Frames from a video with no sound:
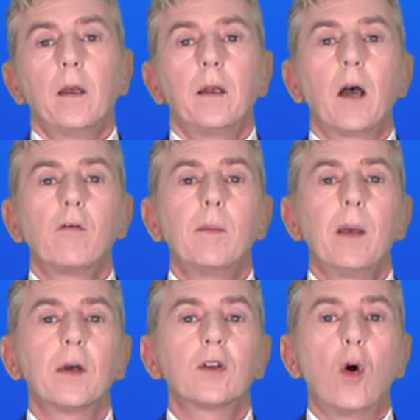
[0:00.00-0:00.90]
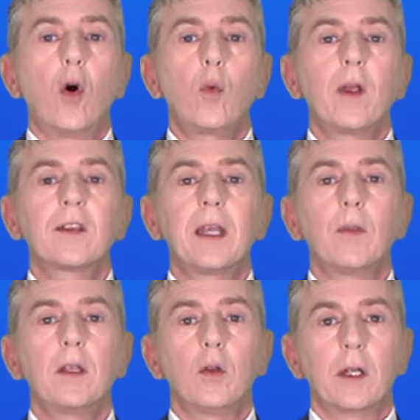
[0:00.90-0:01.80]
Now remember to always
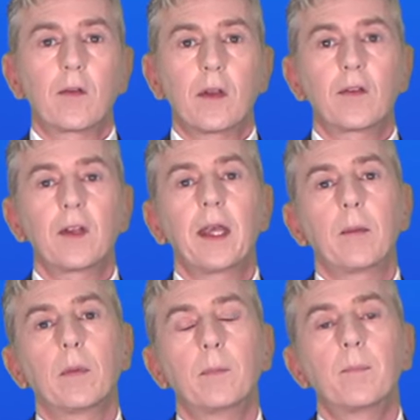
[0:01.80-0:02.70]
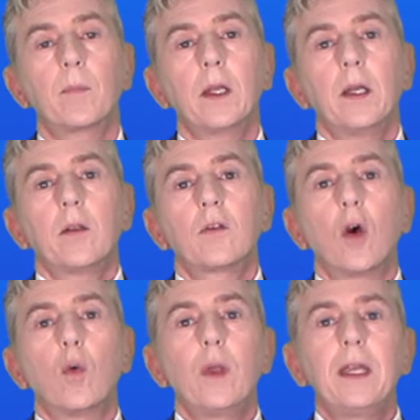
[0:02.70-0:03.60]
keep the units the same.
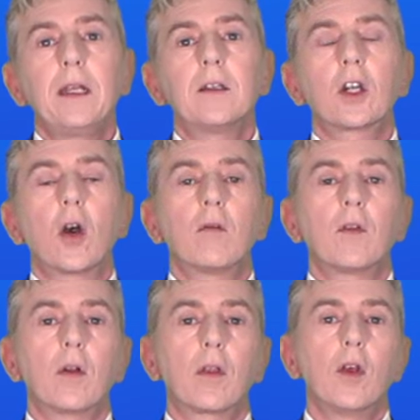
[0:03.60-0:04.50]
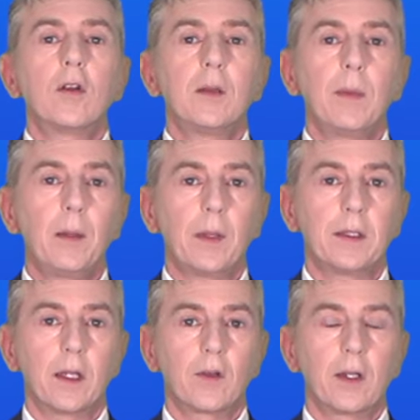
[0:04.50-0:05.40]
So we need to convert 30
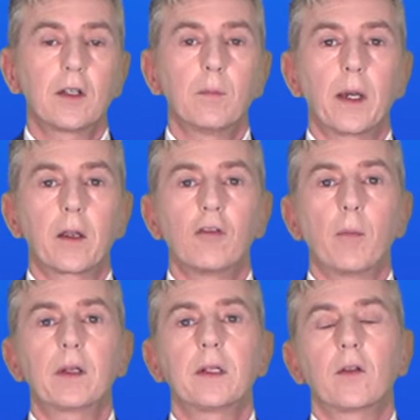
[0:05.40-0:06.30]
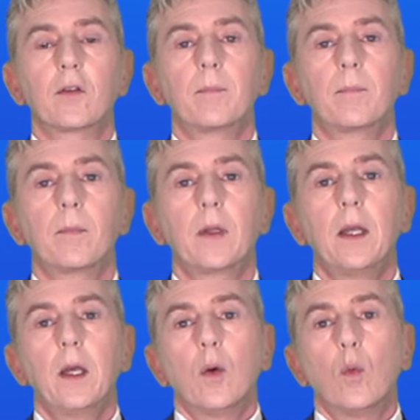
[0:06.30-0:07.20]
millimeters into micrometers.
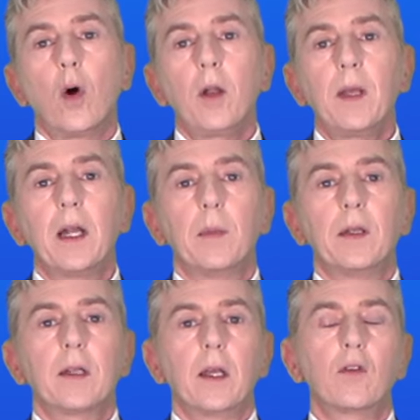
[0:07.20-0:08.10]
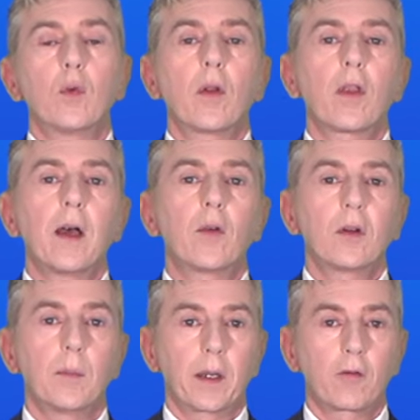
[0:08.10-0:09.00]
1 millimeter is
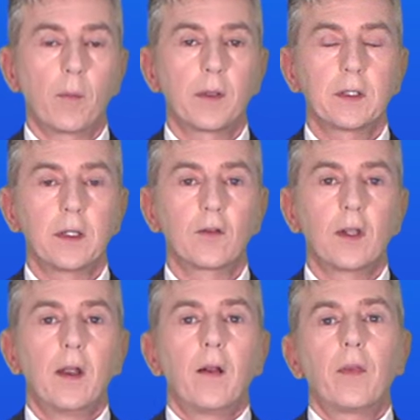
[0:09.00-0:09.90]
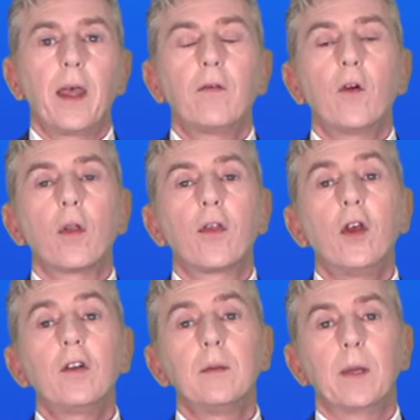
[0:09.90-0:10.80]
1,000 micrometers, therefore
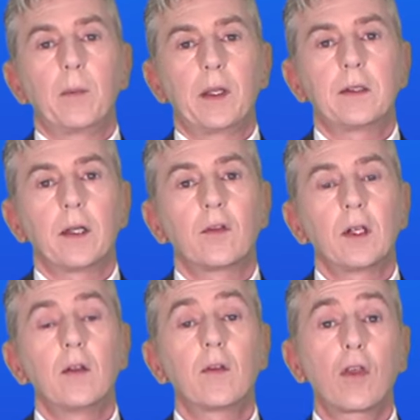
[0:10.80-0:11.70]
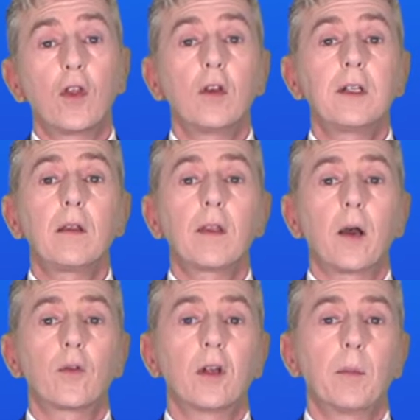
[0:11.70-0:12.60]
30 millimeters is
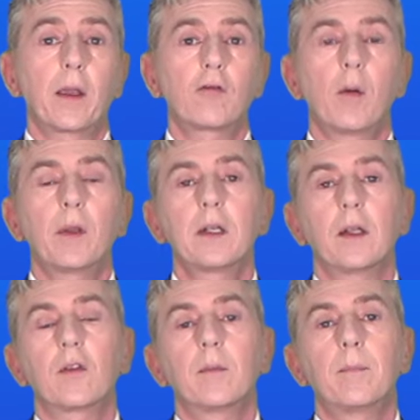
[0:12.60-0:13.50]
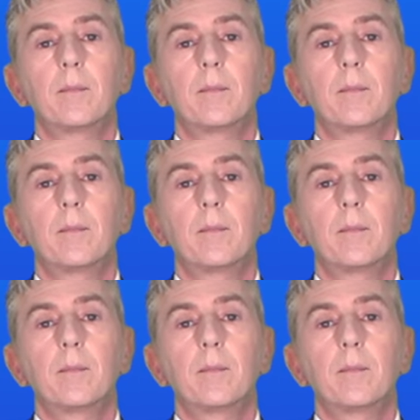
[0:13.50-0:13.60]
30,000 micrometers.